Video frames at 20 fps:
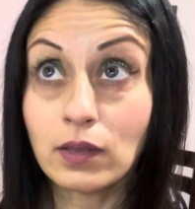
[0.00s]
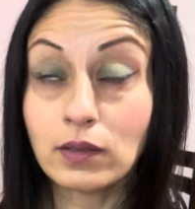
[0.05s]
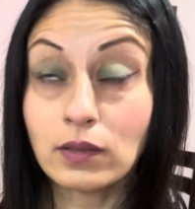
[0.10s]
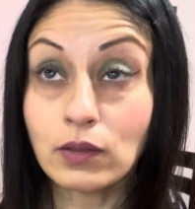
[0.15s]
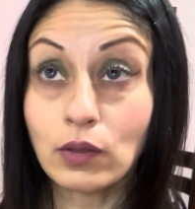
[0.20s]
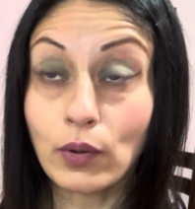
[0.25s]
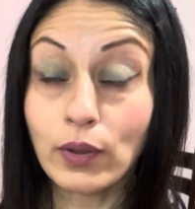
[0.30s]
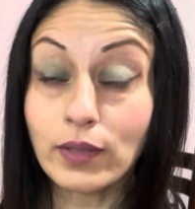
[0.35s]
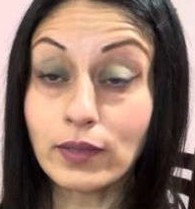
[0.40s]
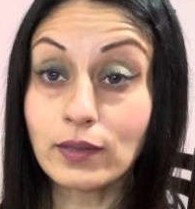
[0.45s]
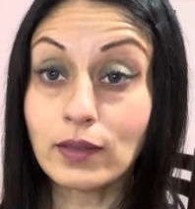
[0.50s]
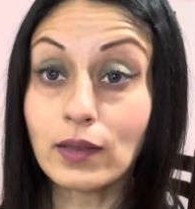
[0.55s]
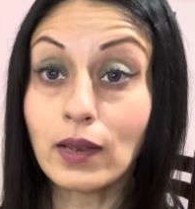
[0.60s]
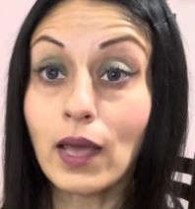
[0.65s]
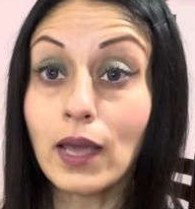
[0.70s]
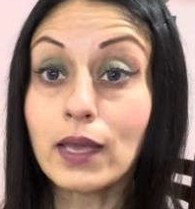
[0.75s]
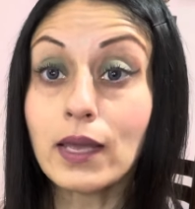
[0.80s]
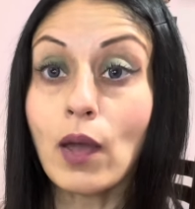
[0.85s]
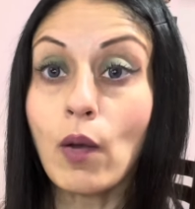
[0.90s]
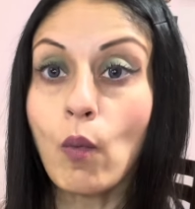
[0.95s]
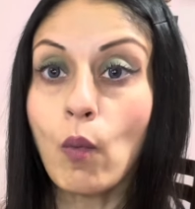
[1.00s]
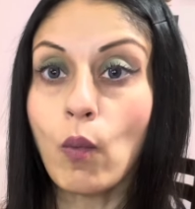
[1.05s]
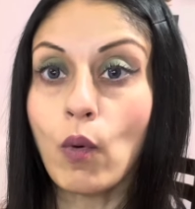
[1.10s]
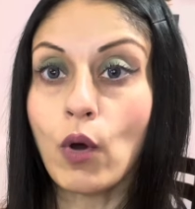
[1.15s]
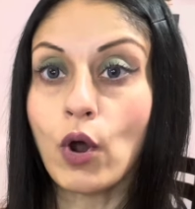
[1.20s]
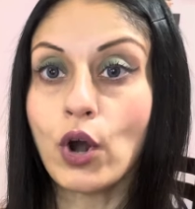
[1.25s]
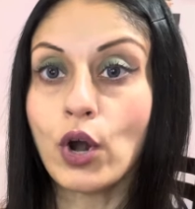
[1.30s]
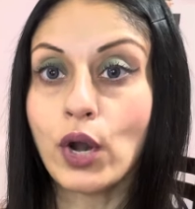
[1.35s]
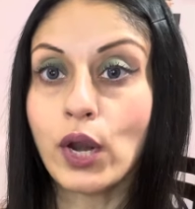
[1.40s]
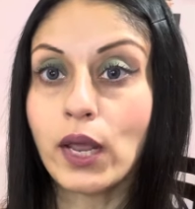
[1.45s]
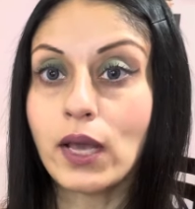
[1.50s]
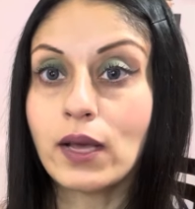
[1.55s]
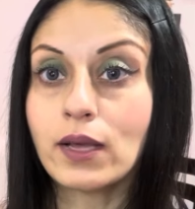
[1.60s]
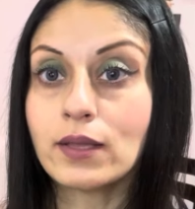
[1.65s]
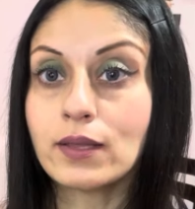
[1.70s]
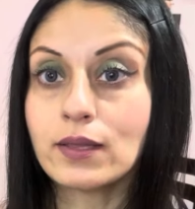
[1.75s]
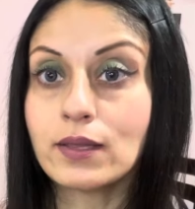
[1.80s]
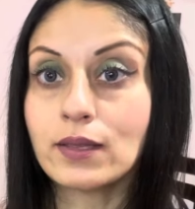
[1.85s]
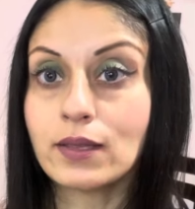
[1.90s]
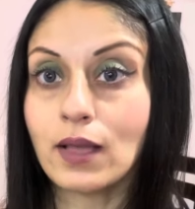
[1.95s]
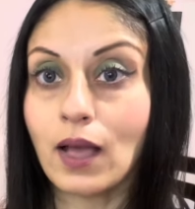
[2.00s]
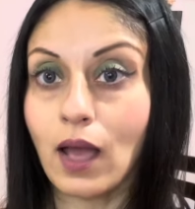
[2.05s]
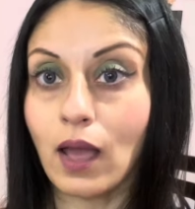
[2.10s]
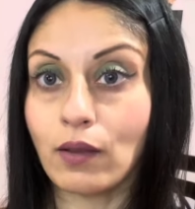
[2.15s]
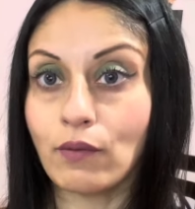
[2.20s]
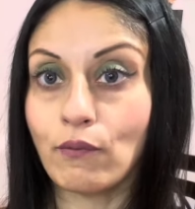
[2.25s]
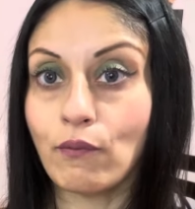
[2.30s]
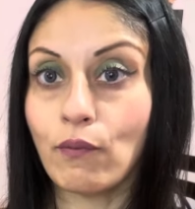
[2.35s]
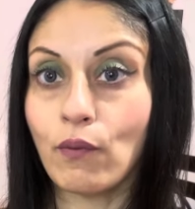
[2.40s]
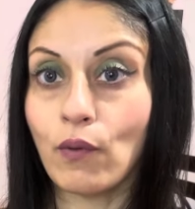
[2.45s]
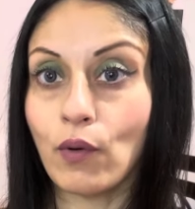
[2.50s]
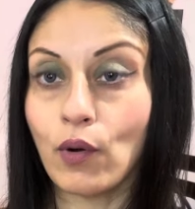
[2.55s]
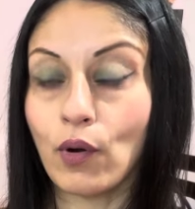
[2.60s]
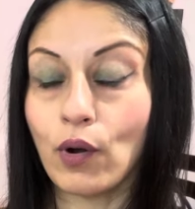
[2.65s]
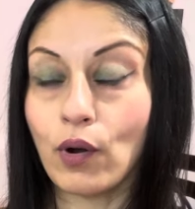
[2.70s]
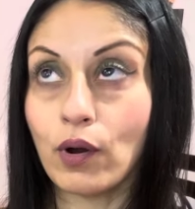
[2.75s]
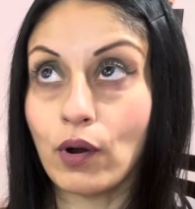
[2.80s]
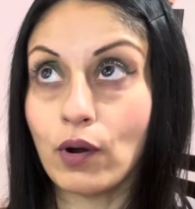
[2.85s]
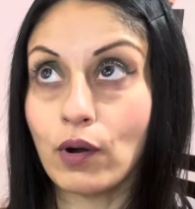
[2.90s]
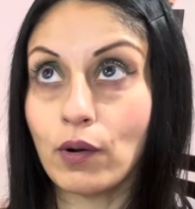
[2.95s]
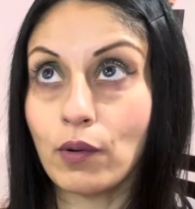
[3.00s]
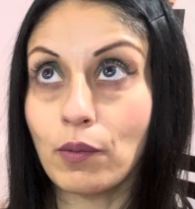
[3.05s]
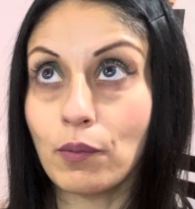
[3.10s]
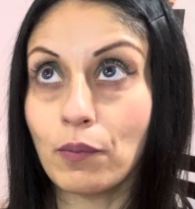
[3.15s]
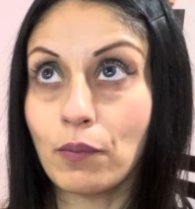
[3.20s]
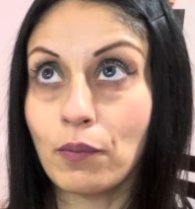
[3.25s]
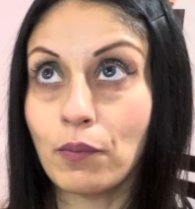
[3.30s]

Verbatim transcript: So it's like a warning sign for her